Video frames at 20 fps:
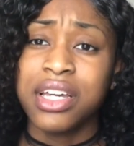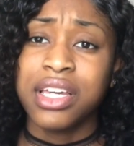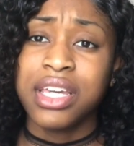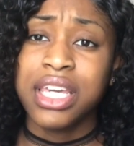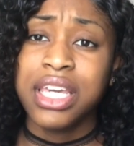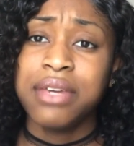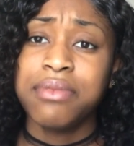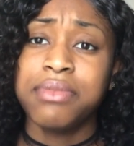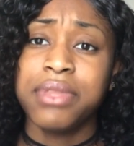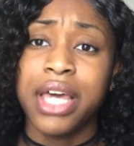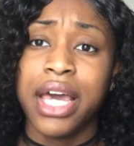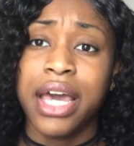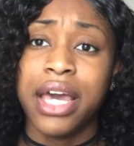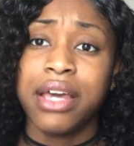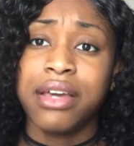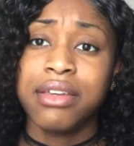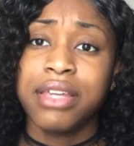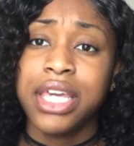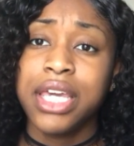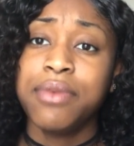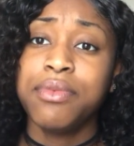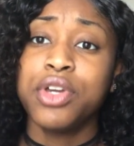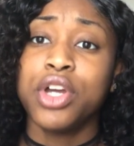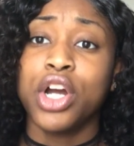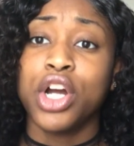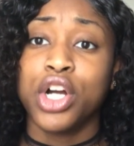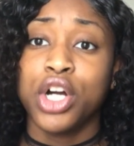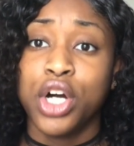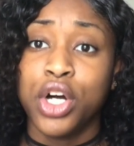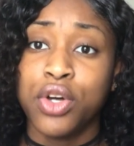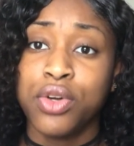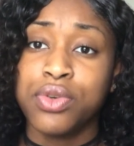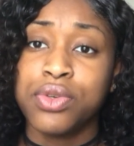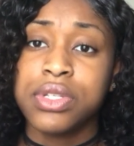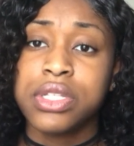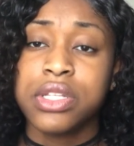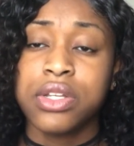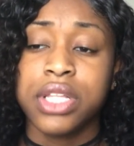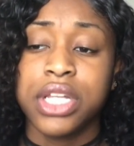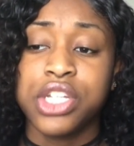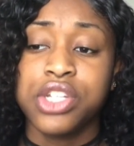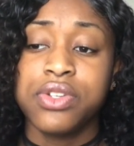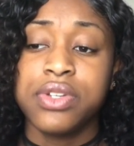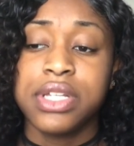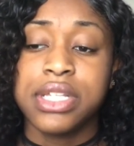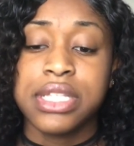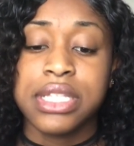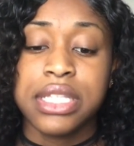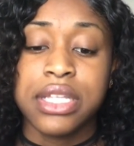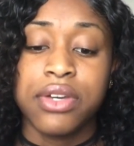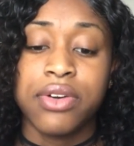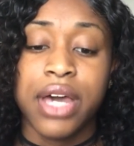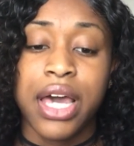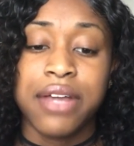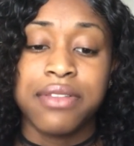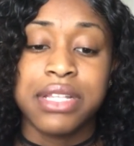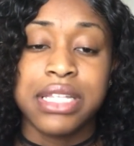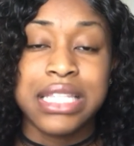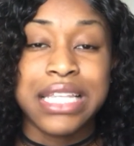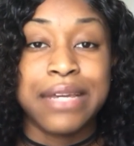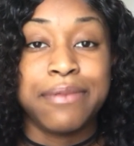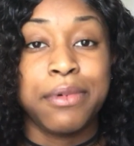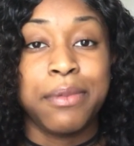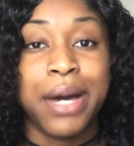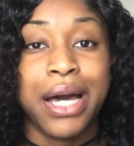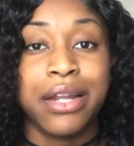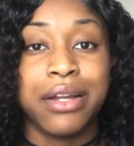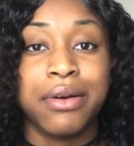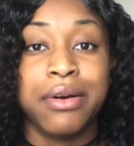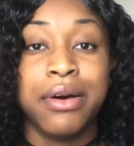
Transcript: keep your goals, so that you can still have the same amount